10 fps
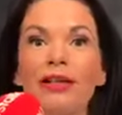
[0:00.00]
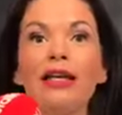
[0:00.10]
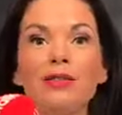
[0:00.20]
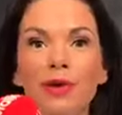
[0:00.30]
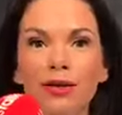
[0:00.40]
And
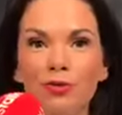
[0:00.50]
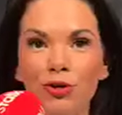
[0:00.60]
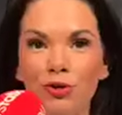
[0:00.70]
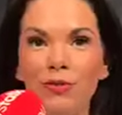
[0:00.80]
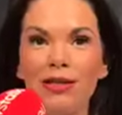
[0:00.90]
that's my
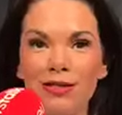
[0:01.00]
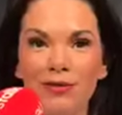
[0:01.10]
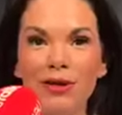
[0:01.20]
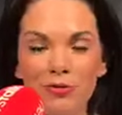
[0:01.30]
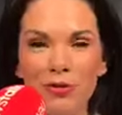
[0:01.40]
rule, my
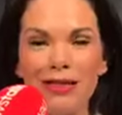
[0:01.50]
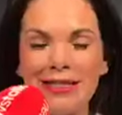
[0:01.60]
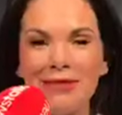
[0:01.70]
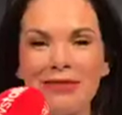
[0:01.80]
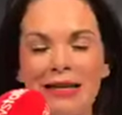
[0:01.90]
severe rule it
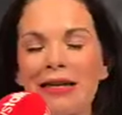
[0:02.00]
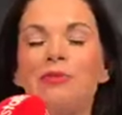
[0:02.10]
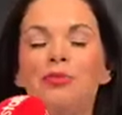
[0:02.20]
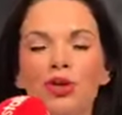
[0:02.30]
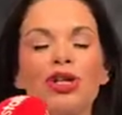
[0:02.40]
sounds like,
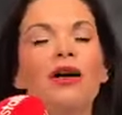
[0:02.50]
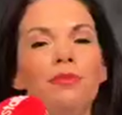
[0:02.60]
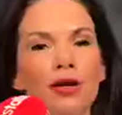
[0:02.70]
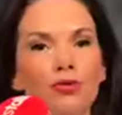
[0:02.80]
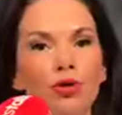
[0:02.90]
but
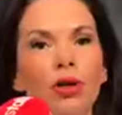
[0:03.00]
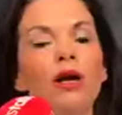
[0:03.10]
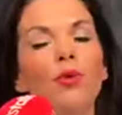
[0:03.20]
my rule.